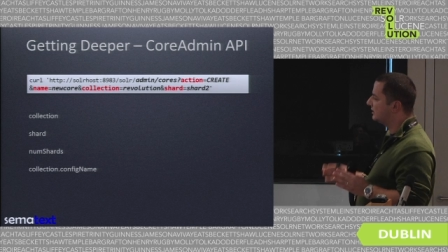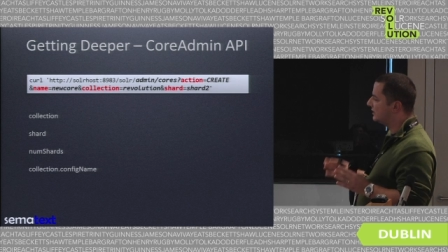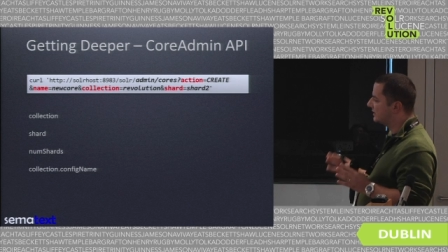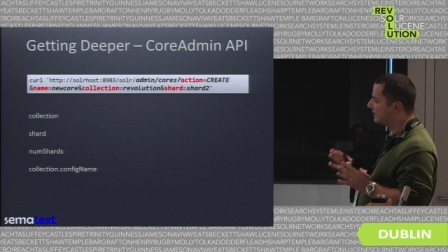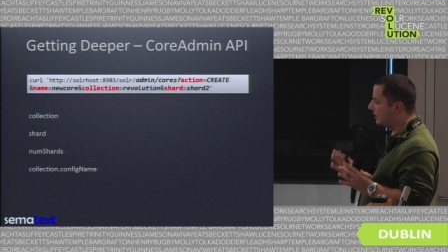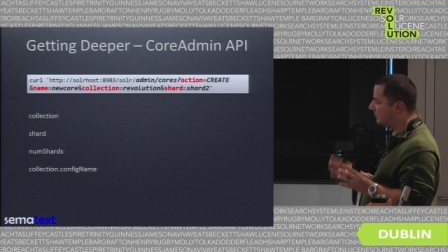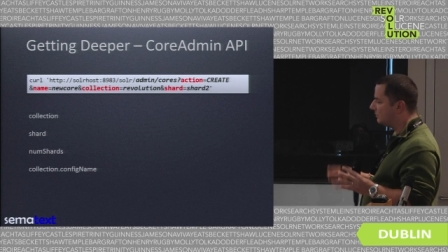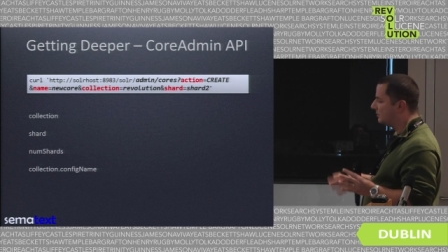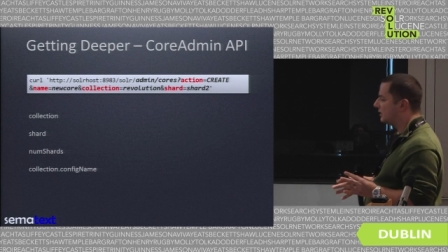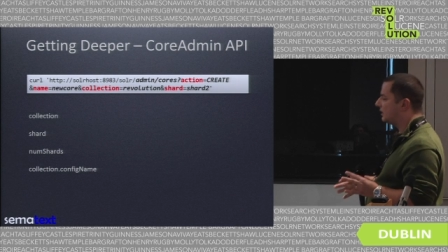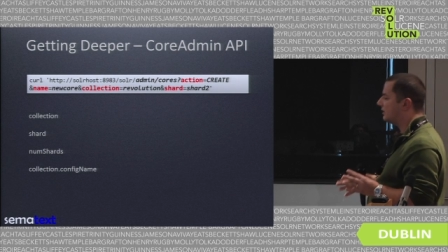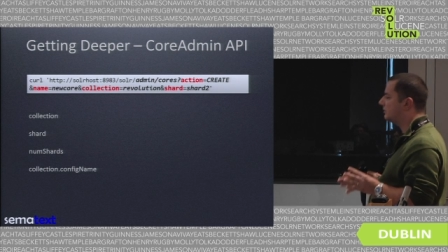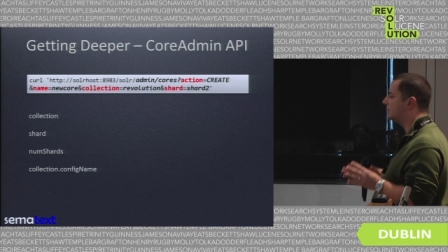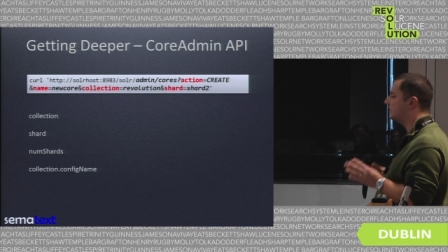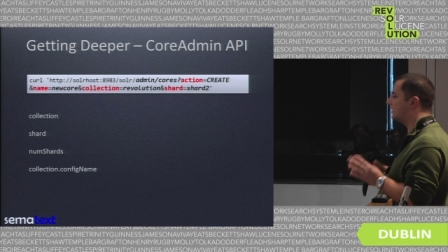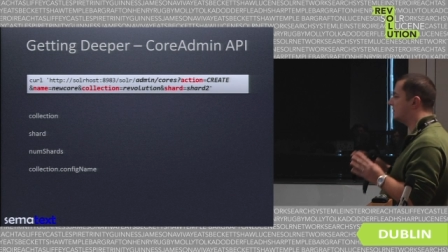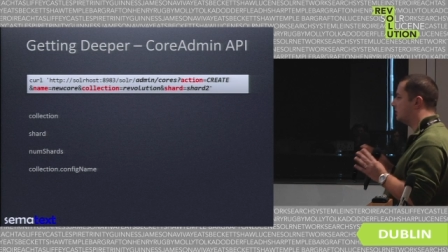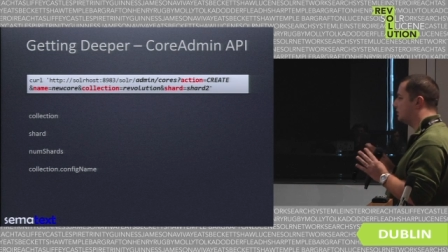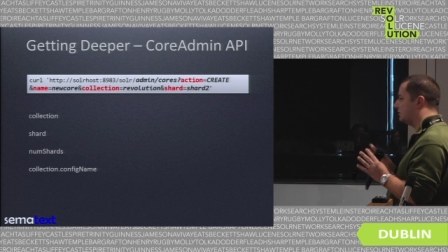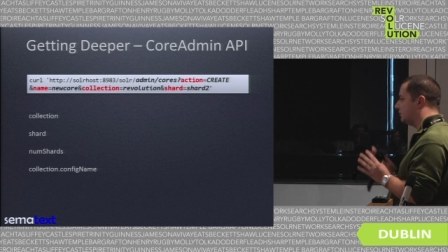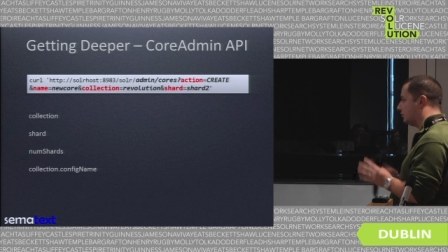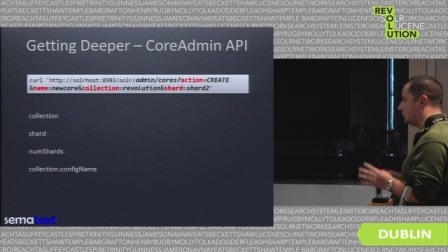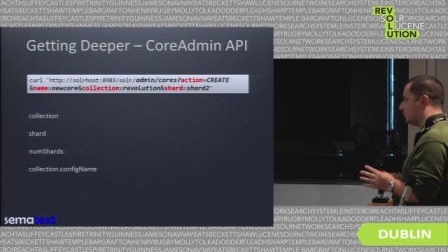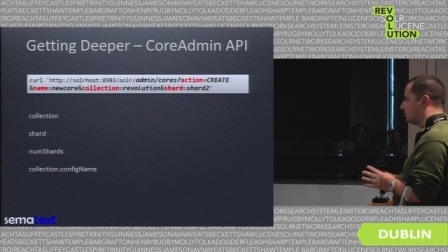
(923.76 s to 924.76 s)
sometimes
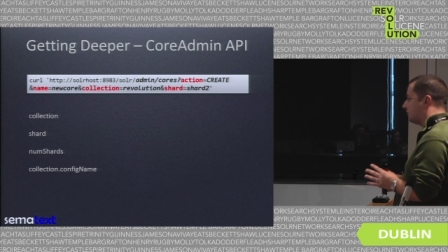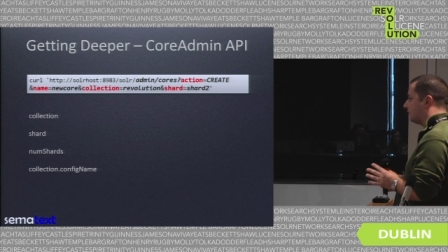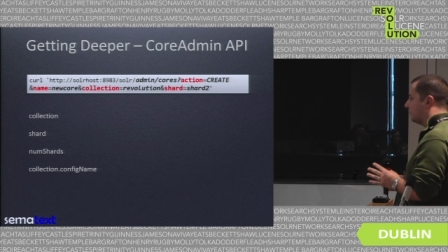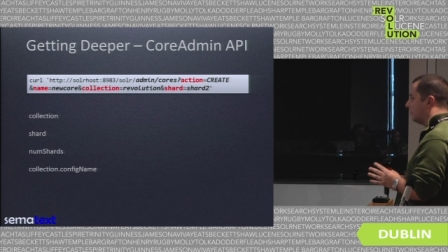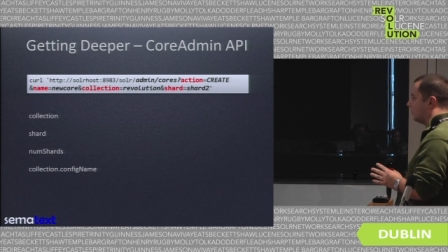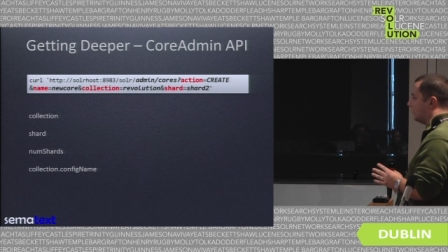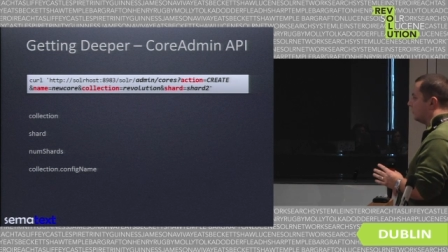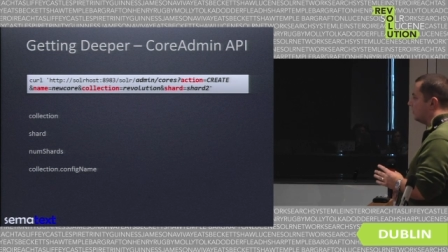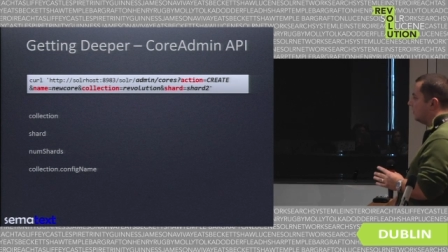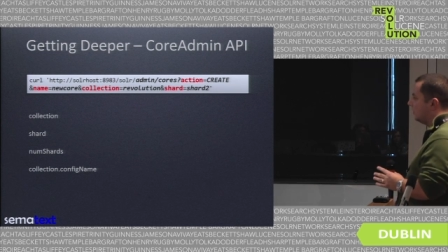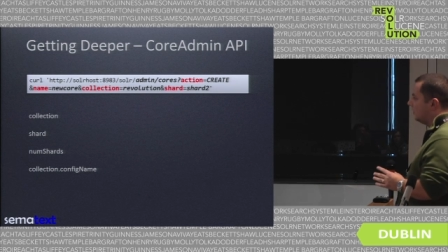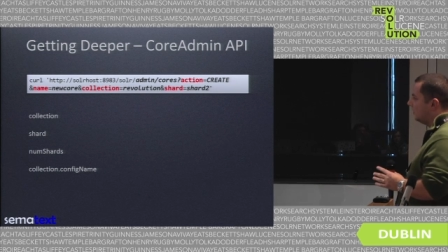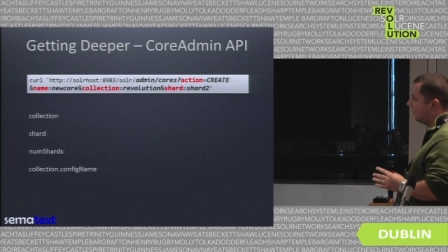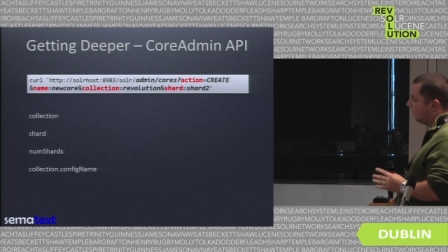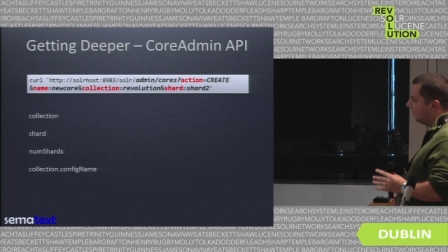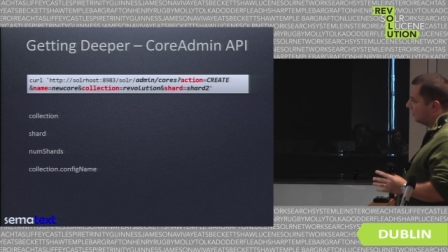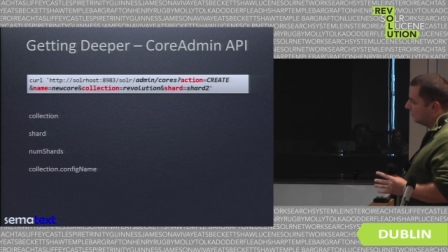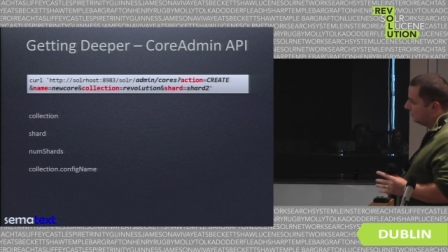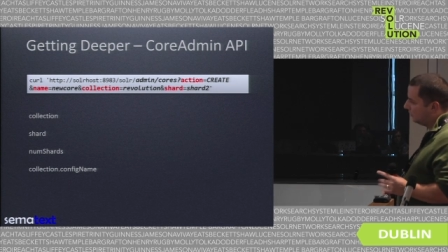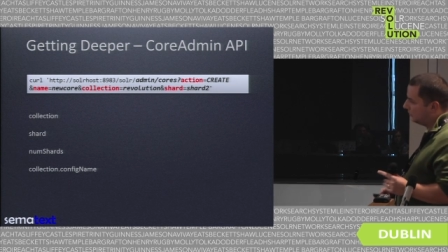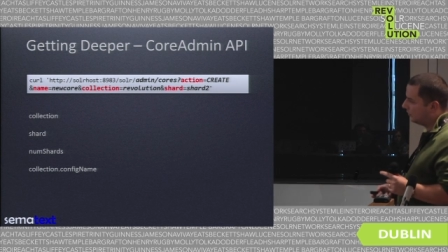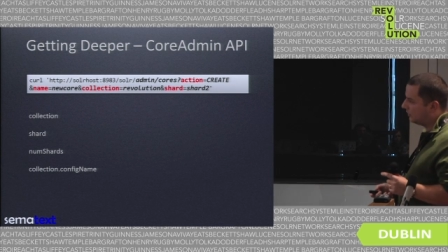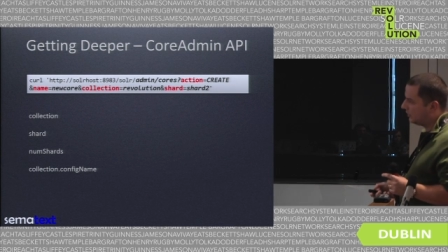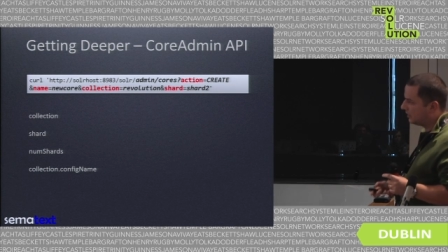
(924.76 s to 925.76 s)
it's useful,
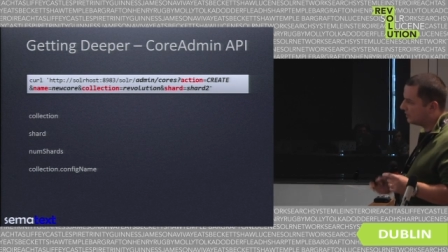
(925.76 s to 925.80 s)
uh,